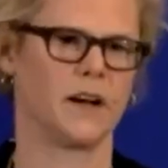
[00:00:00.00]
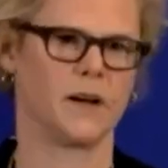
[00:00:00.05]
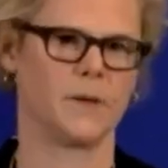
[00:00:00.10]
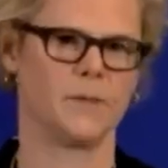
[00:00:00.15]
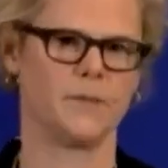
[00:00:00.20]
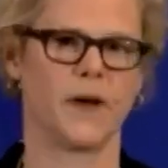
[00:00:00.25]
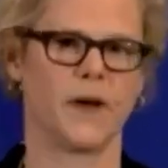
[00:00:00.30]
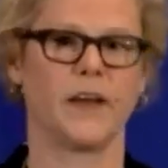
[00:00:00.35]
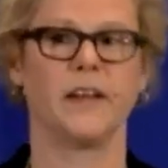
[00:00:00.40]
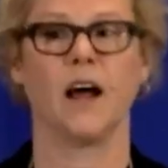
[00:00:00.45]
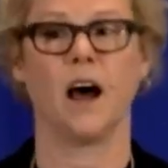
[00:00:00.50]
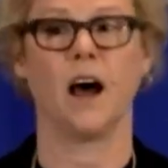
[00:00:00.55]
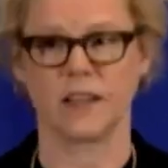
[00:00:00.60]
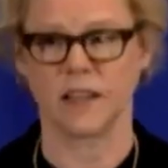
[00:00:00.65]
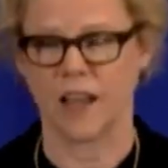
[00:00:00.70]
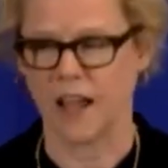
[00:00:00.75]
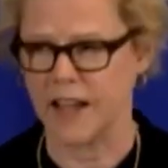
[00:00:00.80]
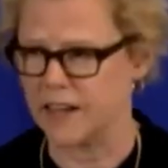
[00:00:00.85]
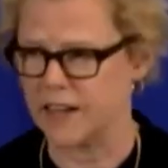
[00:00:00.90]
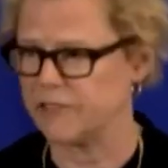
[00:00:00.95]
um, an
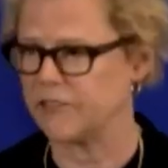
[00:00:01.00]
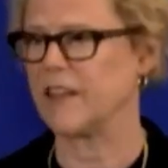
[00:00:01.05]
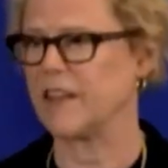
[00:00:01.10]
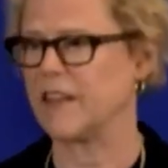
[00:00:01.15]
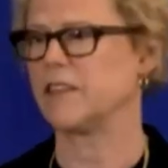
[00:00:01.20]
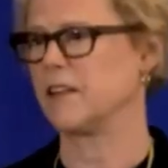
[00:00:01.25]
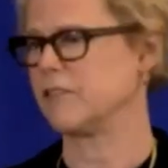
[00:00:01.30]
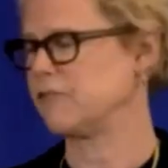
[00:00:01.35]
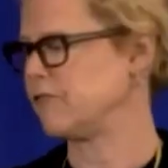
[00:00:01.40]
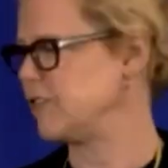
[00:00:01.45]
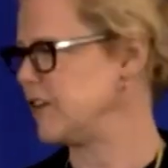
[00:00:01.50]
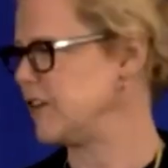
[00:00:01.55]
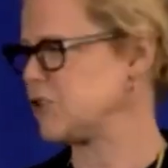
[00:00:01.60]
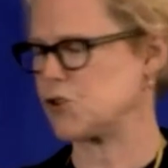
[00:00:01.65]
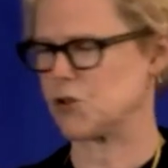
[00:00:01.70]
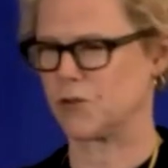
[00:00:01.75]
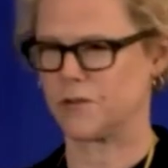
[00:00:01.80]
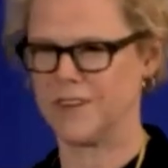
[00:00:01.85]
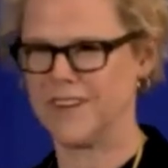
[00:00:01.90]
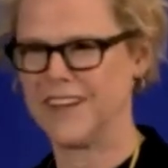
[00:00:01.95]
online event that
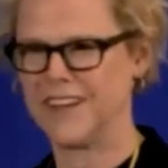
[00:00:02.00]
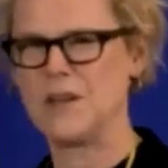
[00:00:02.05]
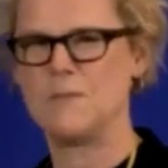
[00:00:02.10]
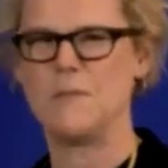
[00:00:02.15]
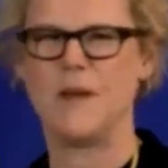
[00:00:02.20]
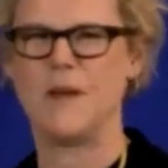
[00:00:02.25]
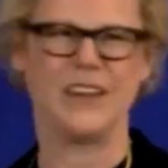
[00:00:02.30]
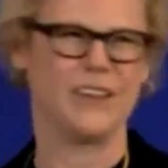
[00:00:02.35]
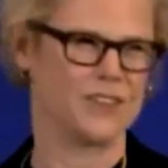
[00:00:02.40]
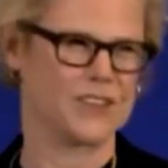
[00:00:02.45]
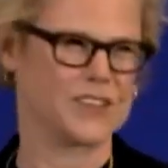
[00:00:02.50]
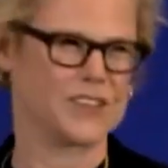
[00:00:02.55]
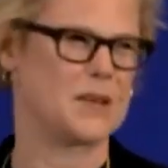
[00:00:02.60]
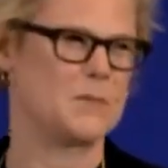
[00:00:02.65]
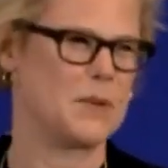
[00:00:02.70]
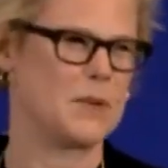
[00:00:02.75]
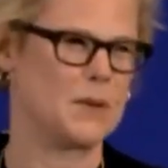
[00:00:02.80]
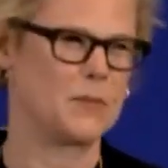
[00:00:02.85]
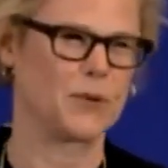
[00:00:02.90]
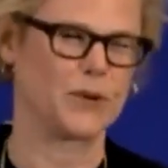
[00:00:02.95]
featured many of the
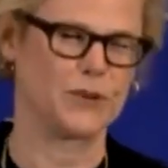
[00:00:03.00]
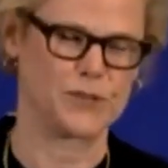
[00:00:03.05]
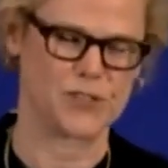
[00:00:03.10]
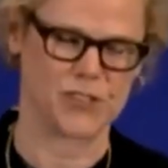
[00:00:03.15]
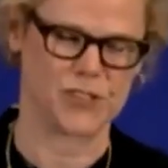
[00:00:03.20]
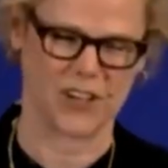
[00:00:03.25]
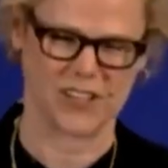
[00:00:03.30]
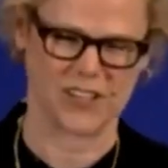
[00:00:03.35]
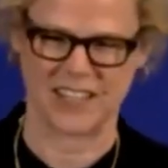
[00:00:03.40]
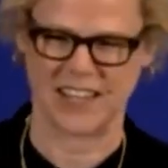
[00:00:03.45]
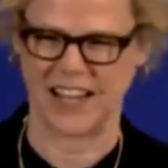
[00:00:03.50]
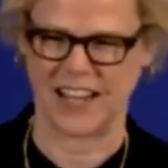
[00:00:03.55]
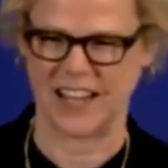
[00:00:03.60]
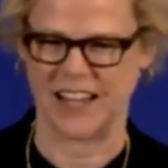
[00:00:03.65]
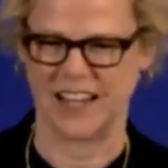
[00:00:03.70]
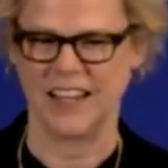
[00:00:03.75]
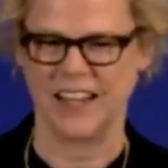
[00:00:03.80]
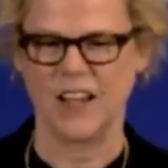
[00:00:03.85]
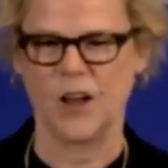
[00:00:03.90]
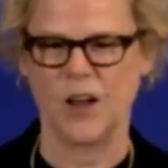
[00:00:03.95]
same people you saw
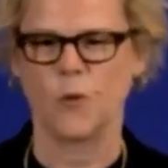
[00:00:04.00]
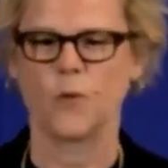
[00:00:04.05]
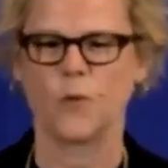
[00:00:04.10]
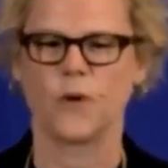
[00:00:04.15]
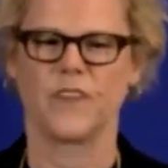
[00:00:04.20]
today,